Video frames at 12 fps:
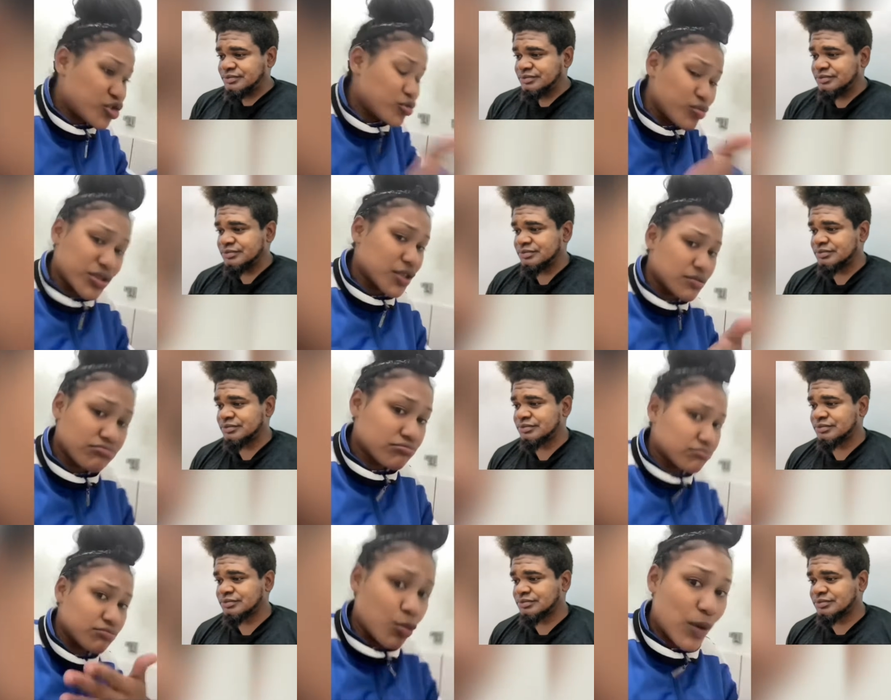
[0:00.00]
Speaker 1: choosing
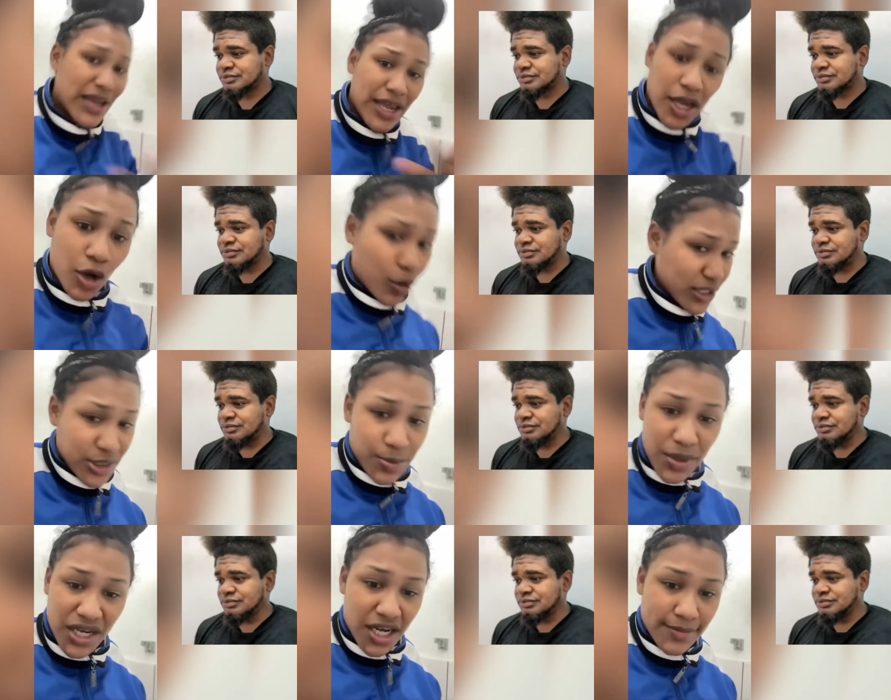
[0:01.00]
where and how they are
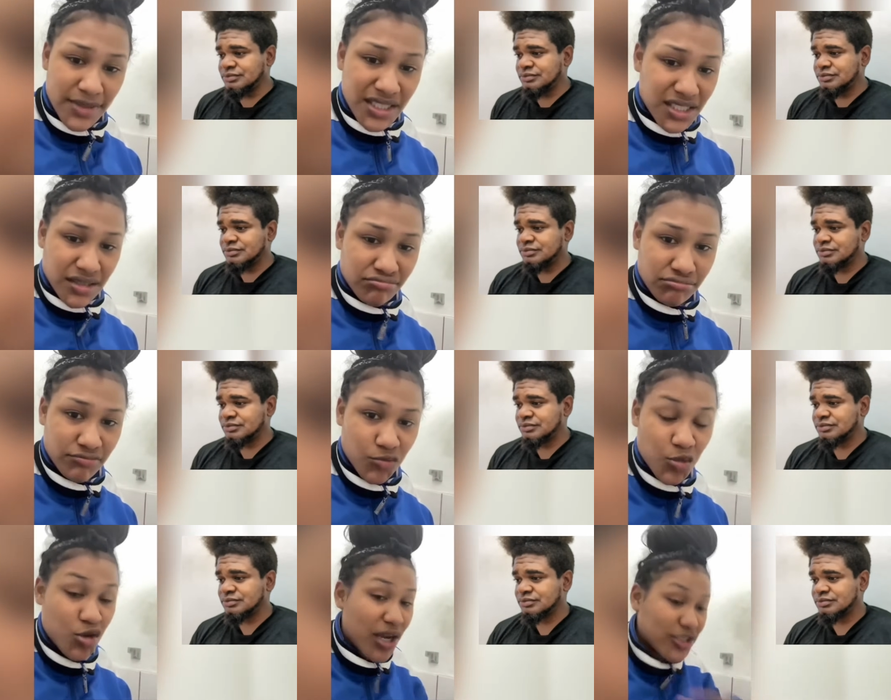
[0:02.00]
spending their money.
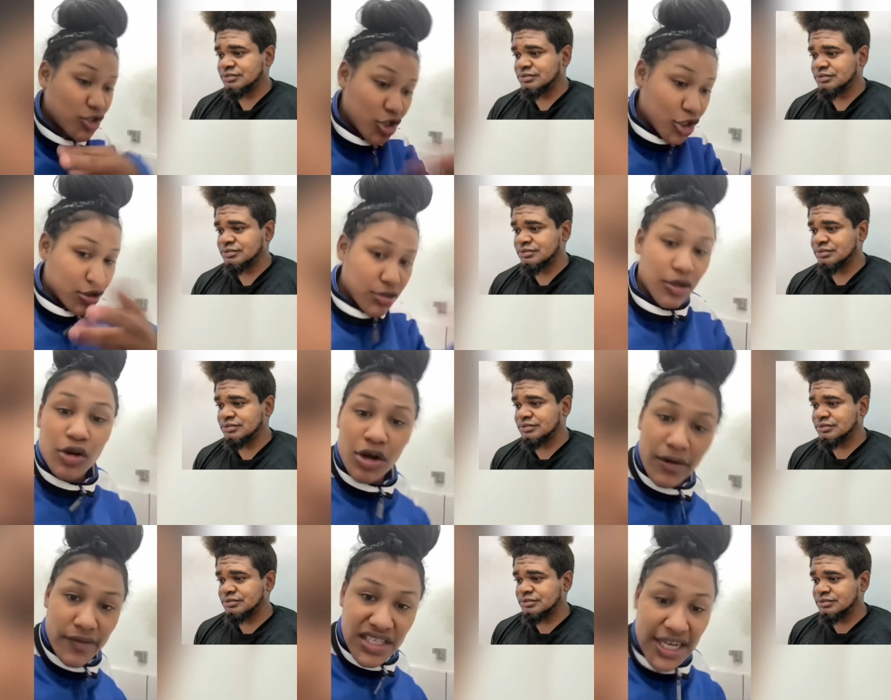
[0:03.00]
We don't like to just not
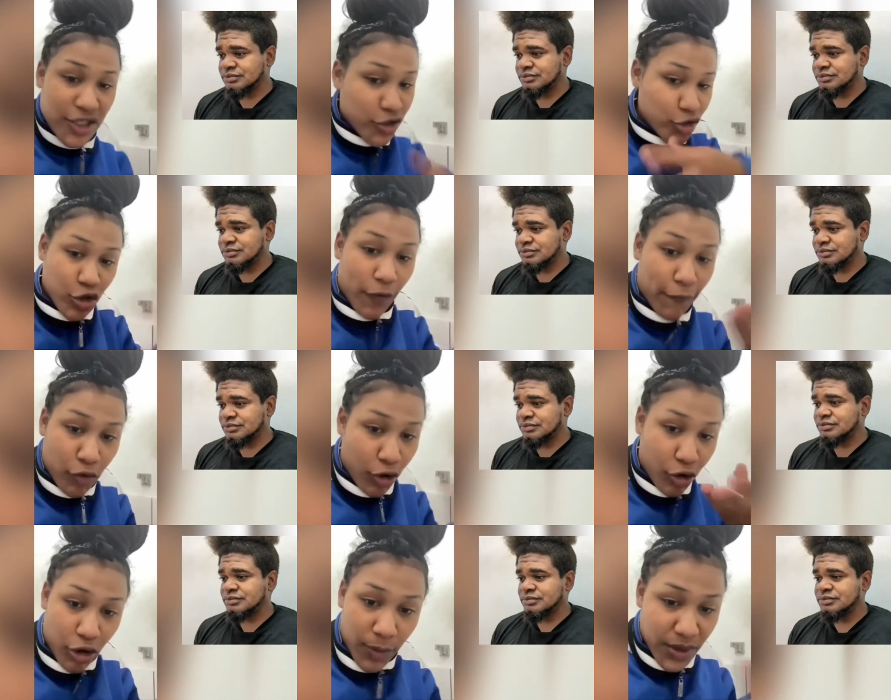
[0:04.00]
all of us like to just
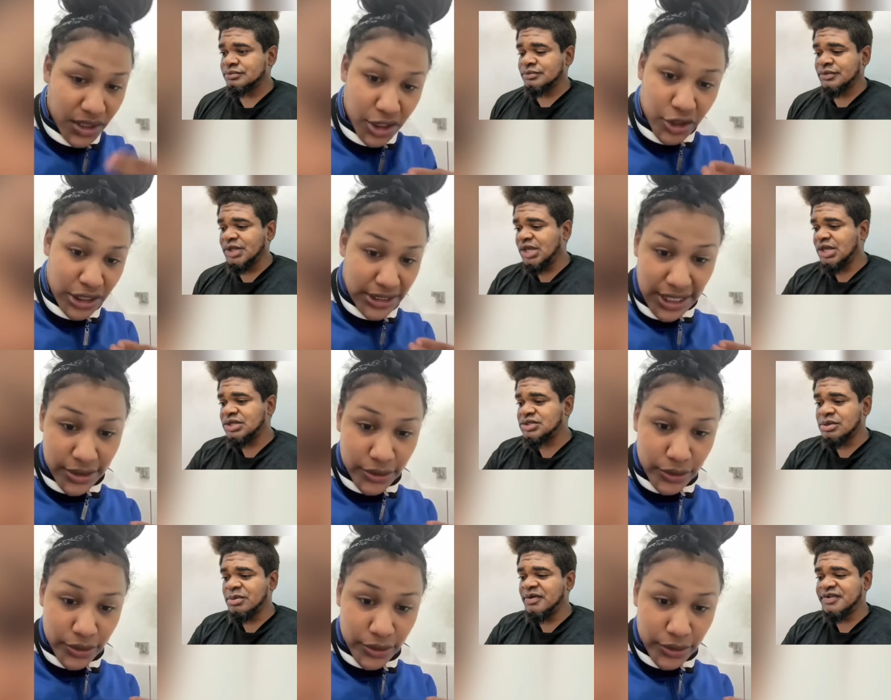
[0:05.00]
throw our money. You
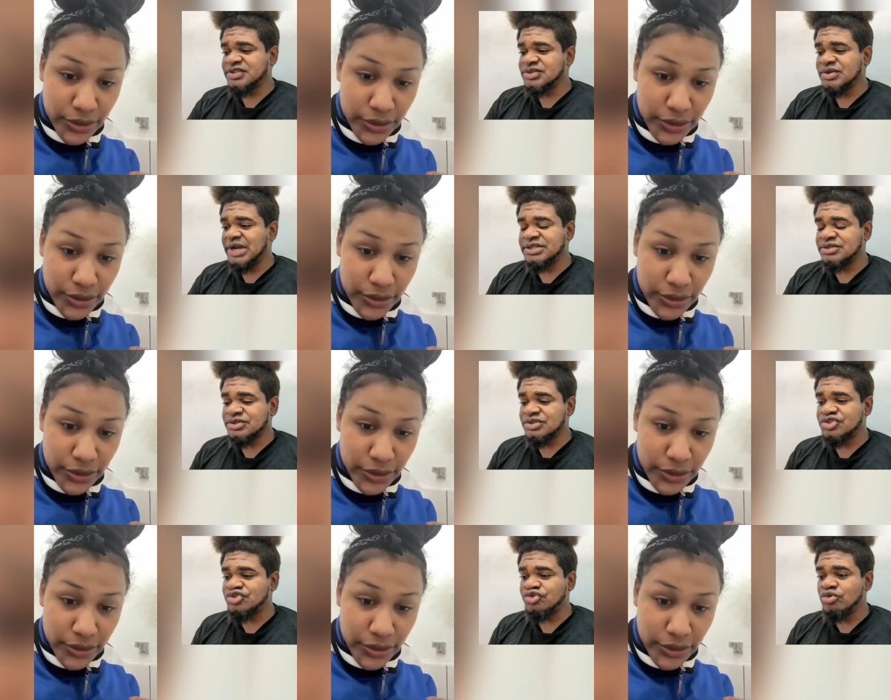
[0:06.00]
understand? Yeah, some of
Speaker 2: us do like to
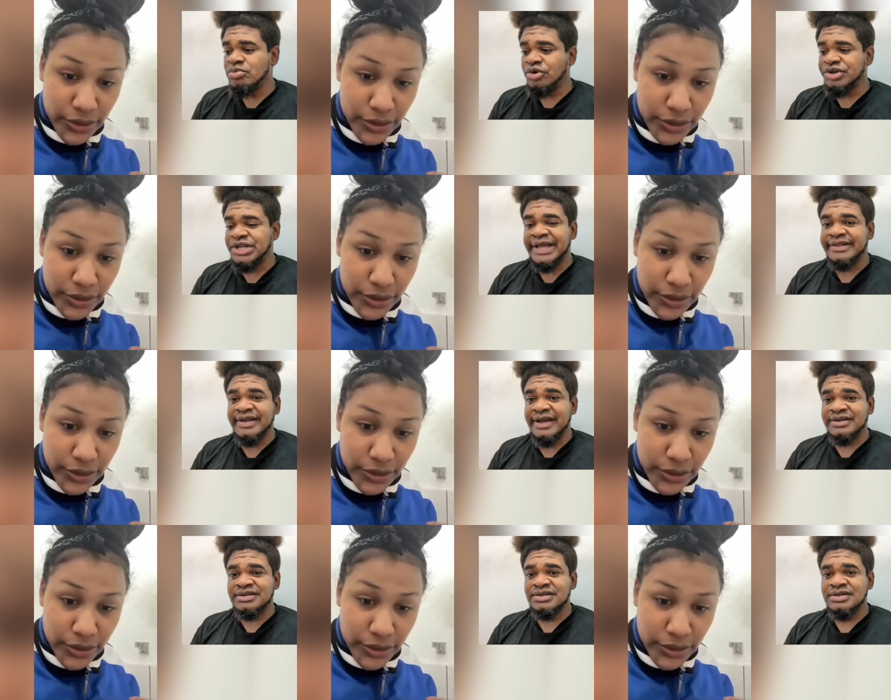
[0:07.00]
just throw money like
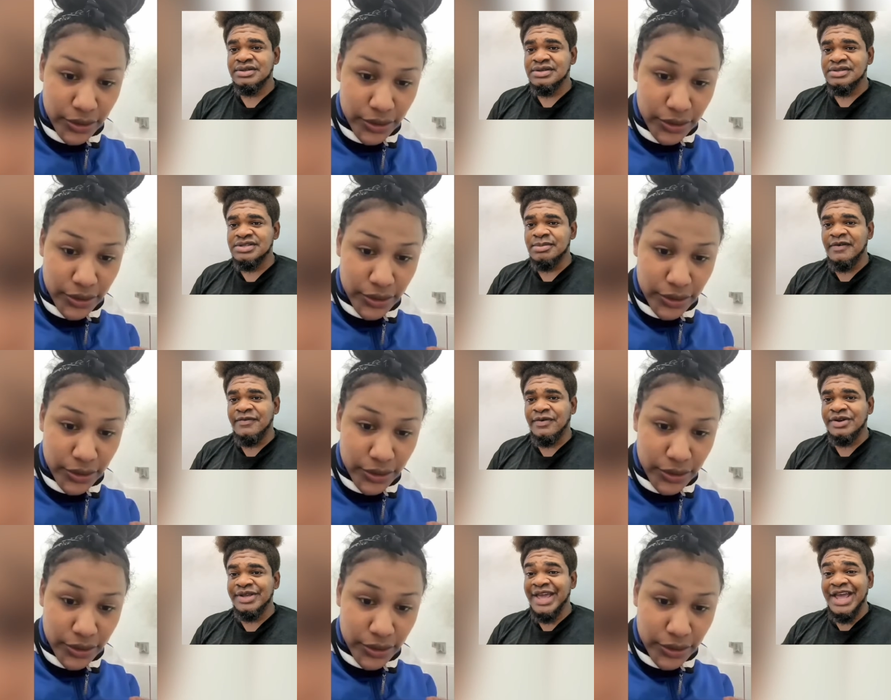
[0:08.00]
that. Some of
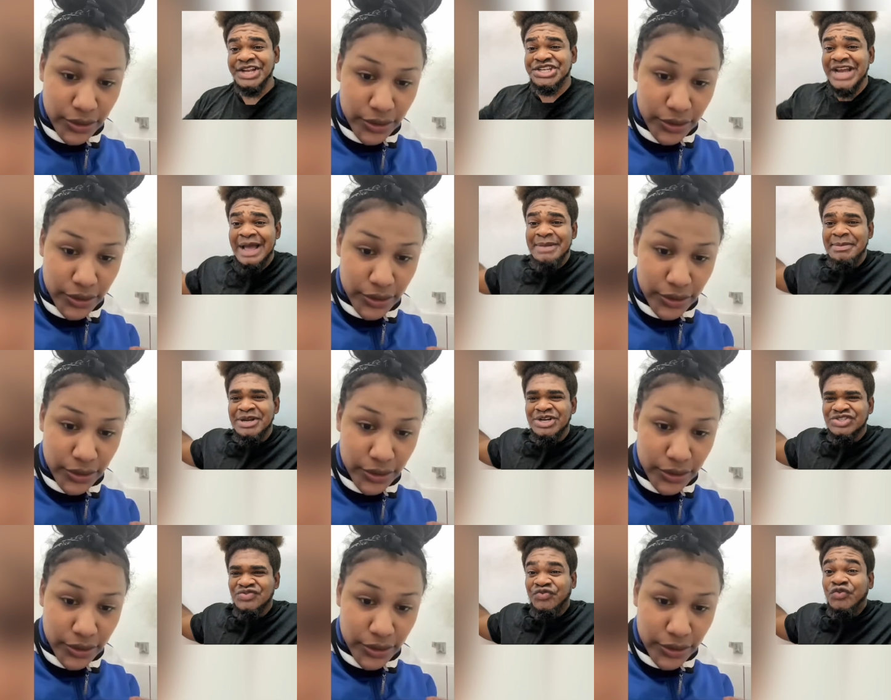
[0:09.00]
all, hey jam, let me
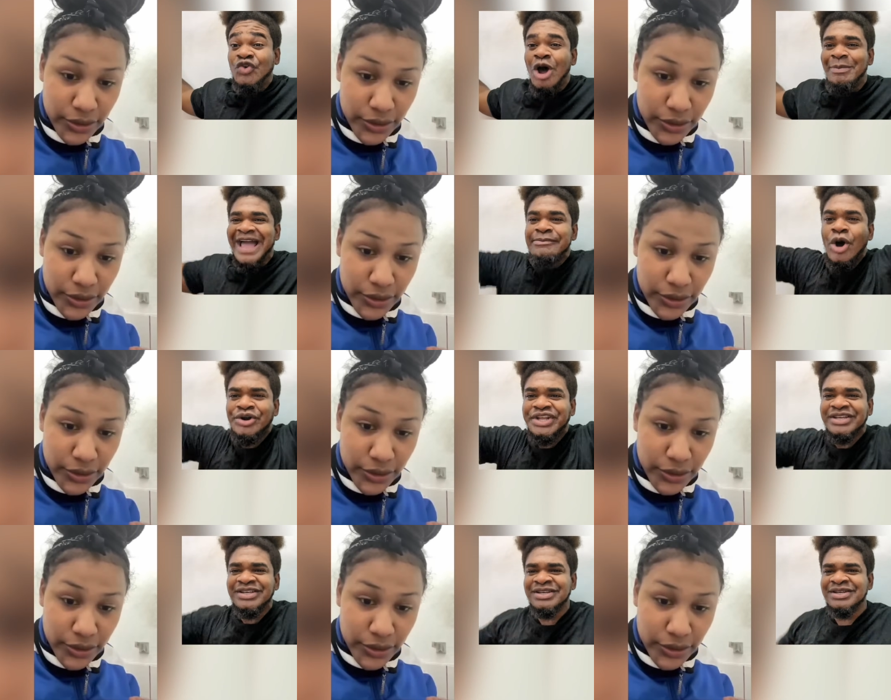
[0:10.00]
just throw my
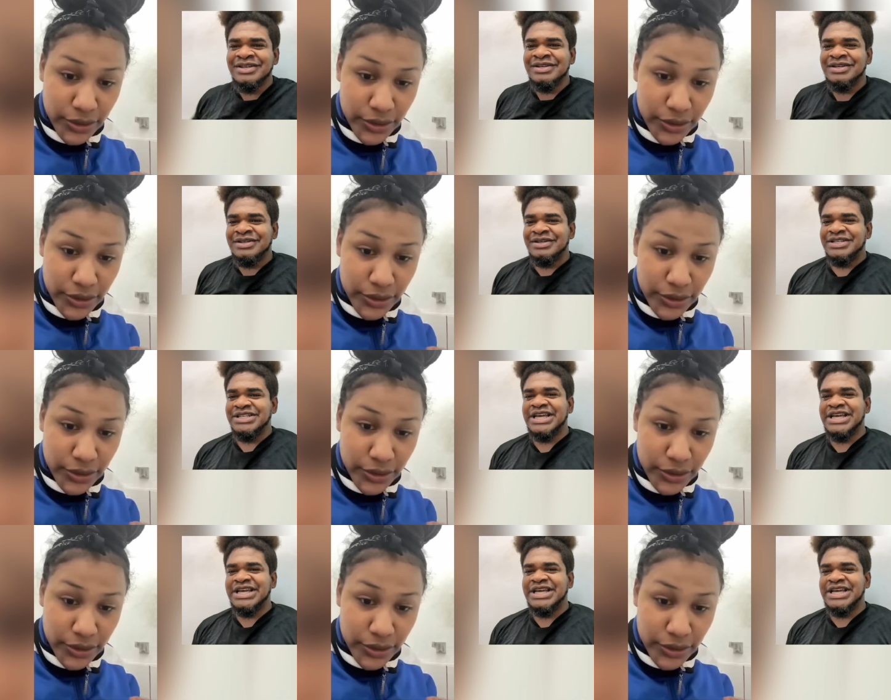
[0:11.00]
money. The